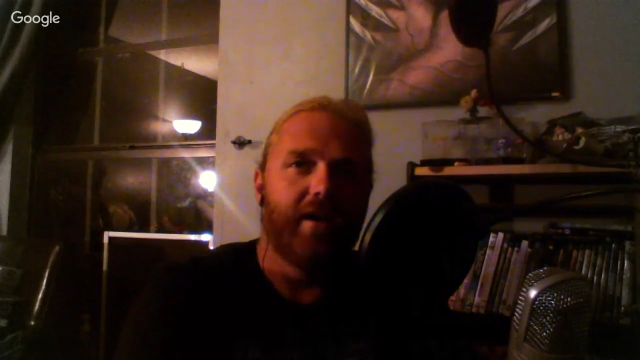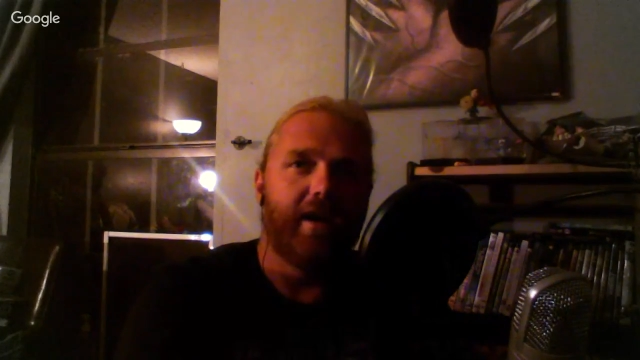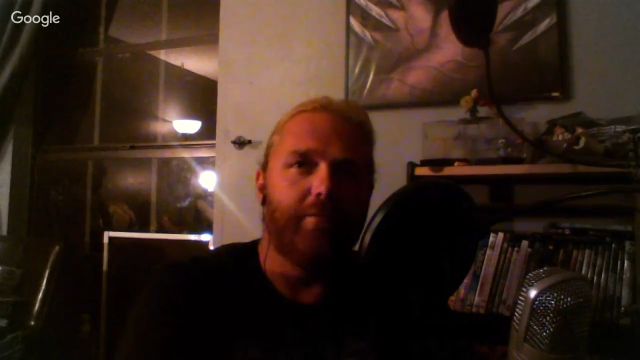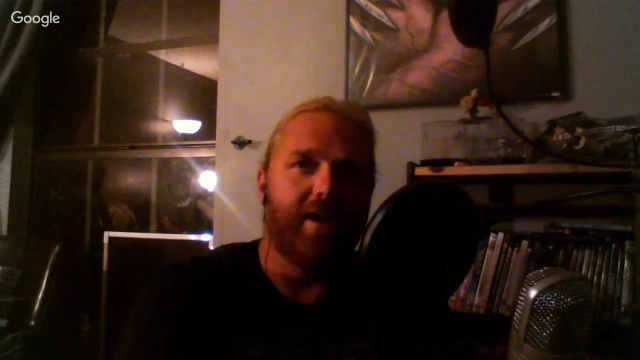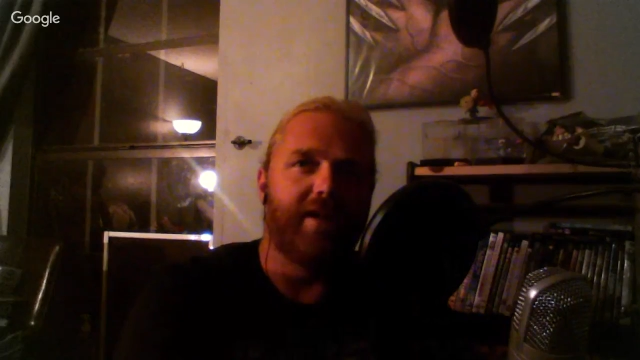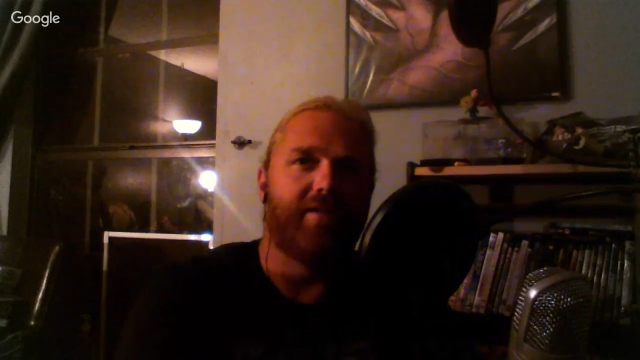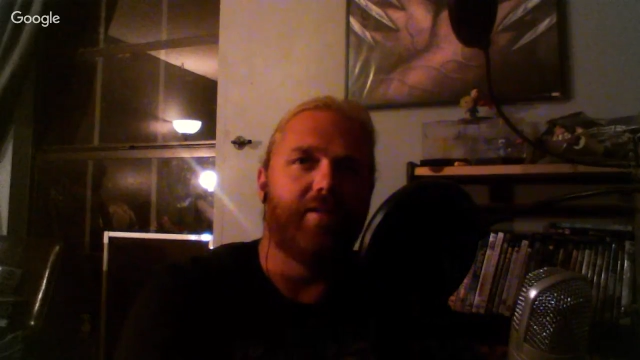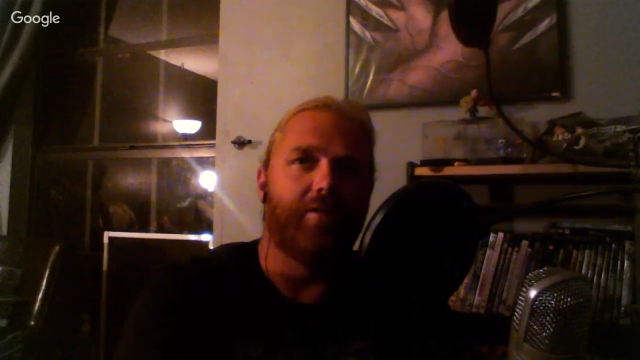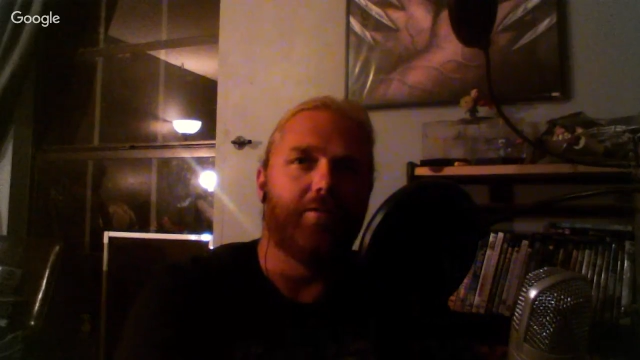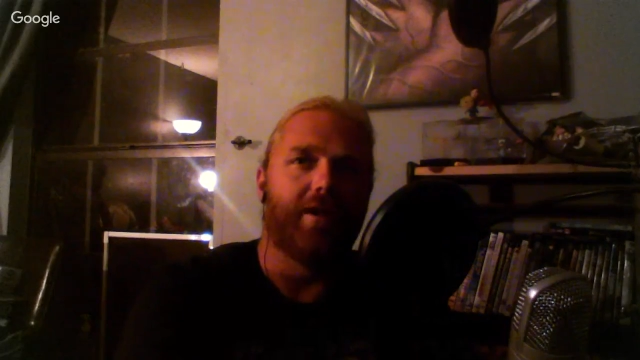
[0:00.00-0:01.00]
it makes
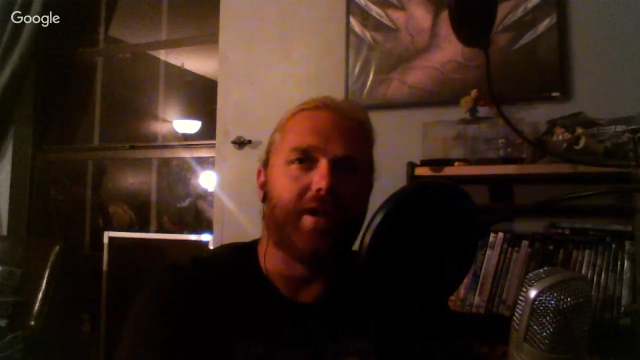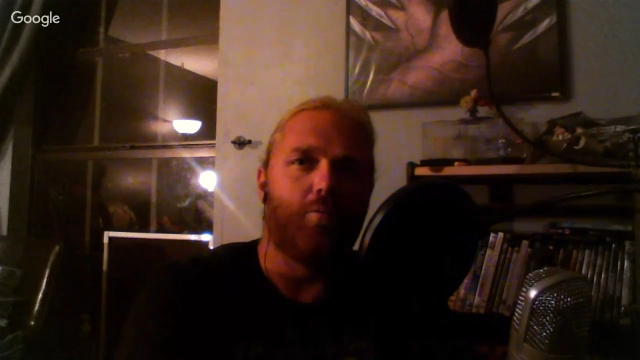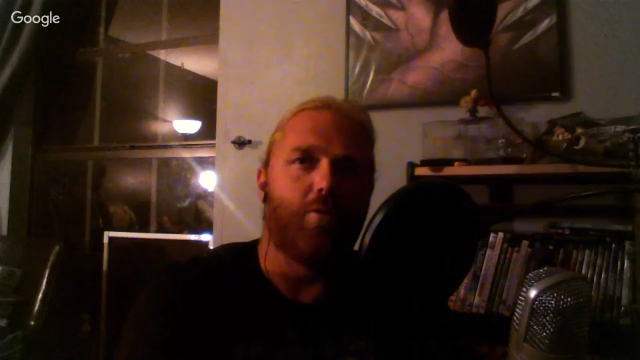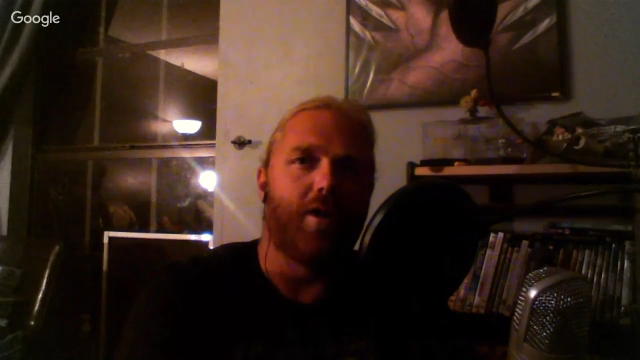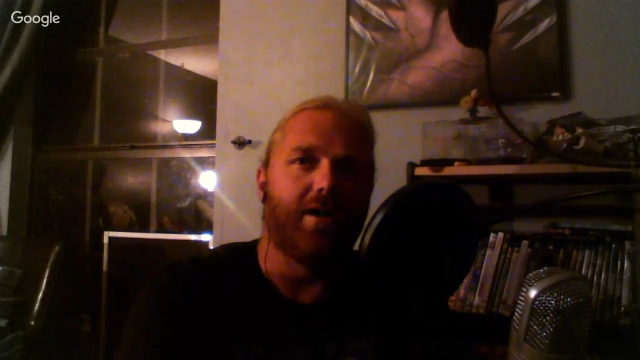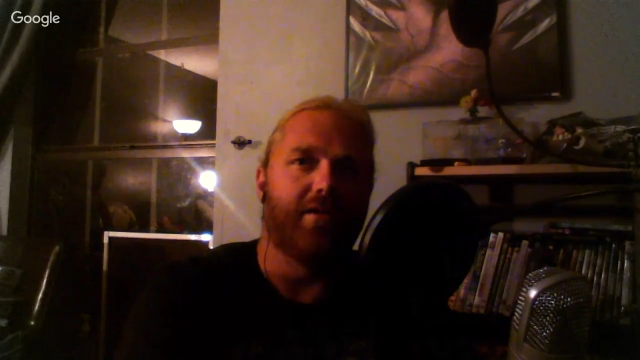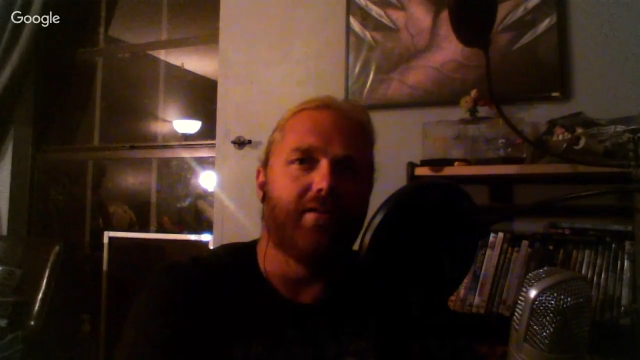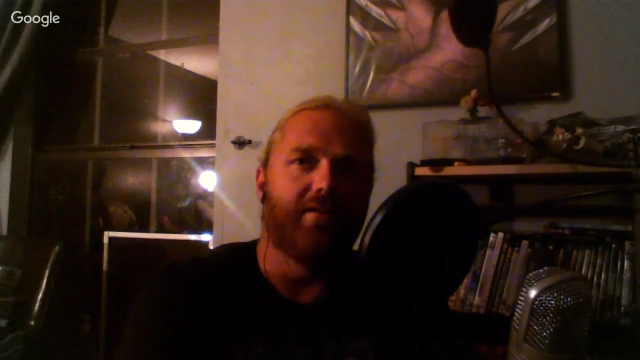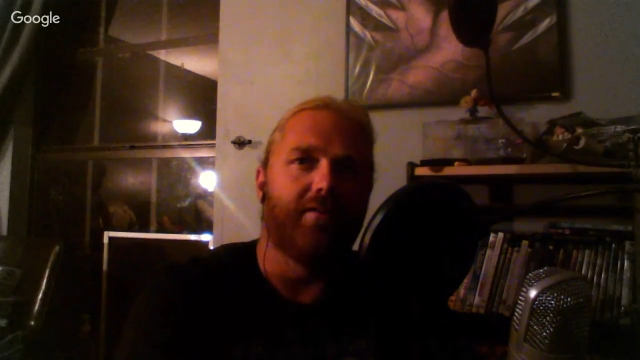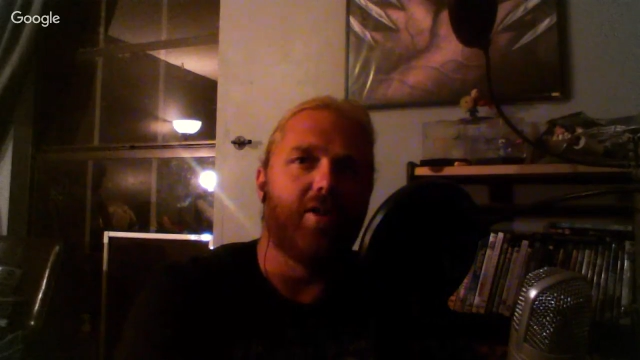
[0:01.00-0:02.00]
you like want
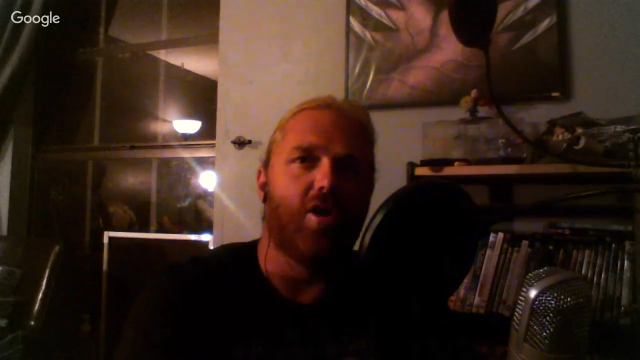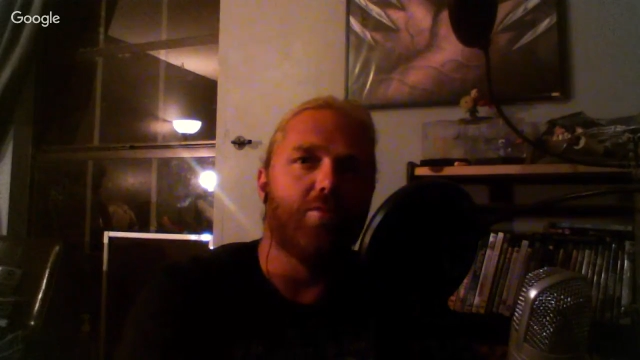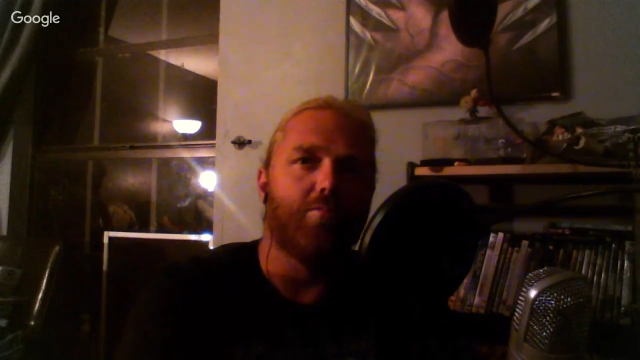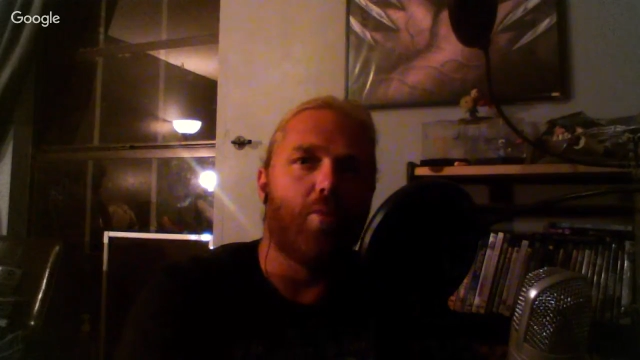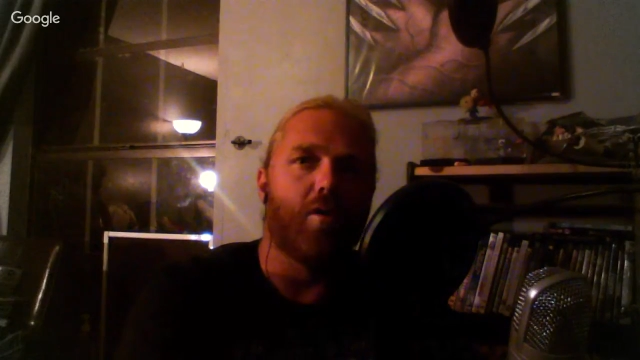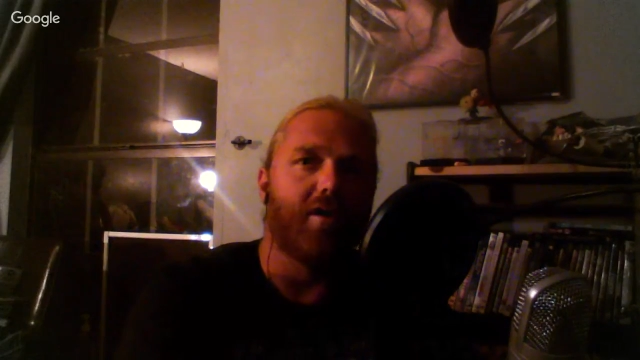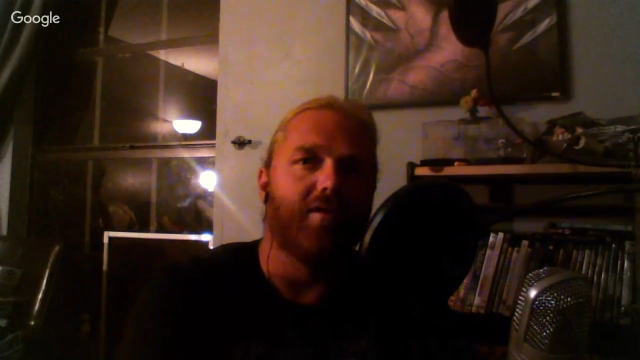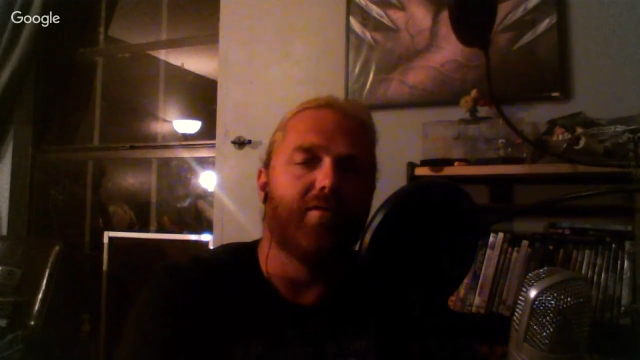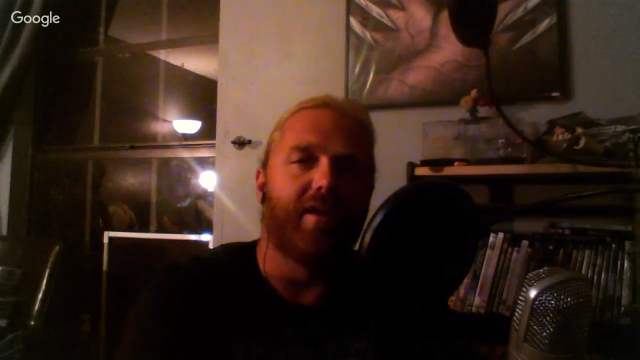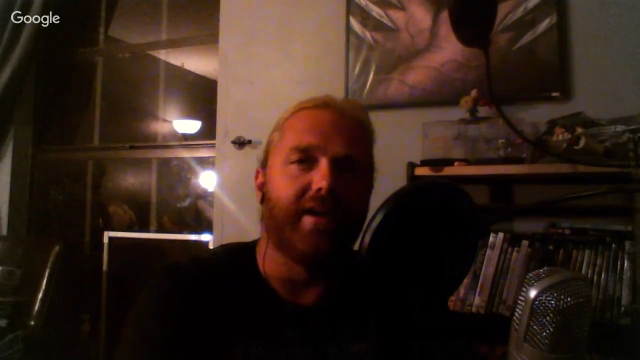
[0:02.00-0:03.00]
to know more
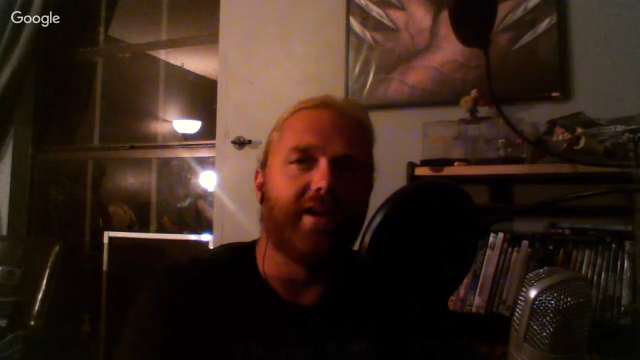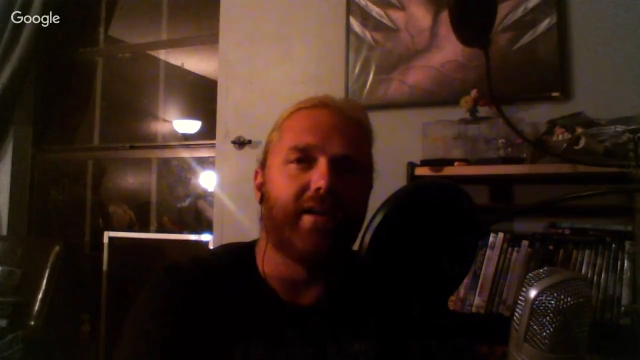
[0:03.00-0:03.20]
of like,